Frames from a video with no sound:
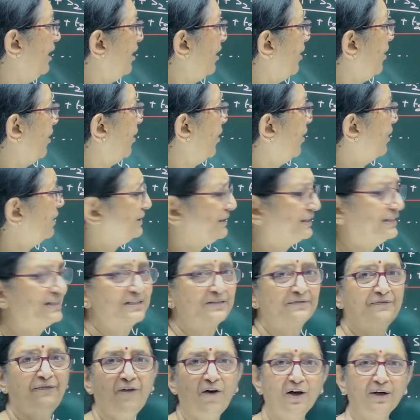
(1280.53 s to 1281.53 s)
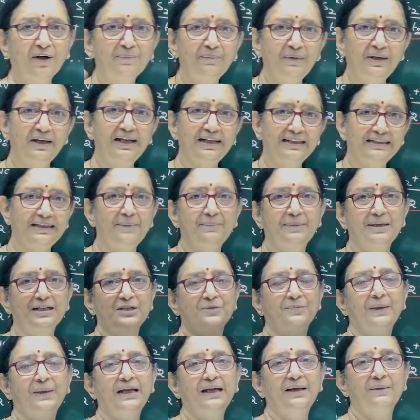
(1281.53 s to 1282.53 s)
All these formulae, they
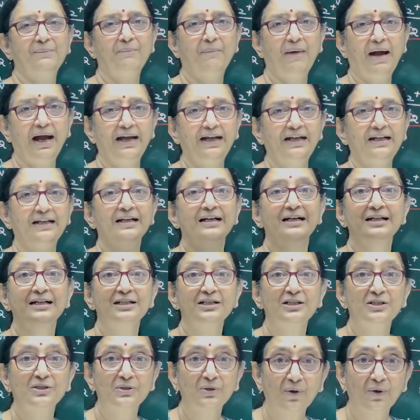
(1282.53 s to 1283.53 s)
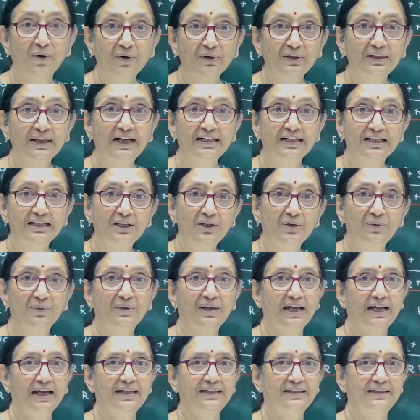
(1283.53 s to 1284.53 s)
must be in mind so that you
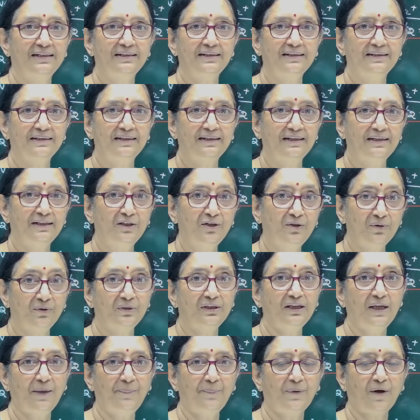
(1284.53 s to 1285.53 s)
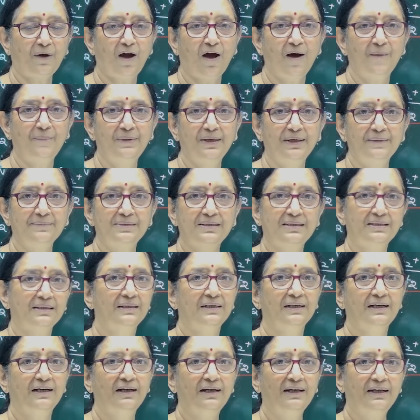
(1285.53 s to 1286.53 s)
can do the problems
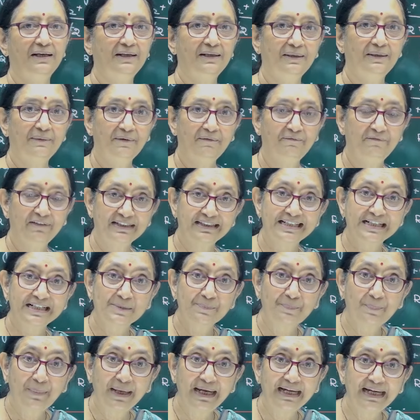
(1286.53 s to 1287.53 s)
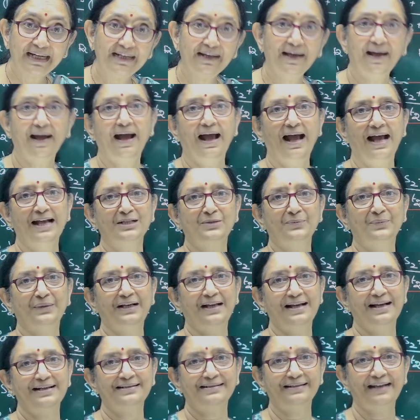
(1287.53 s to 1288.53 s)
with speed as well
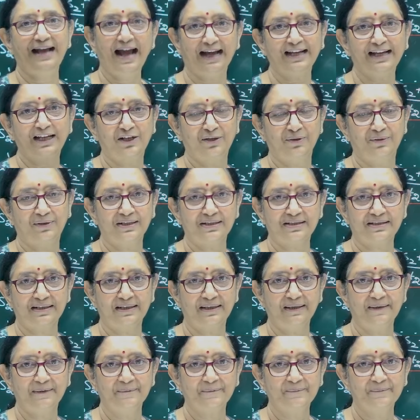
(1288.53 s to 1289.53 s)
as accuracy.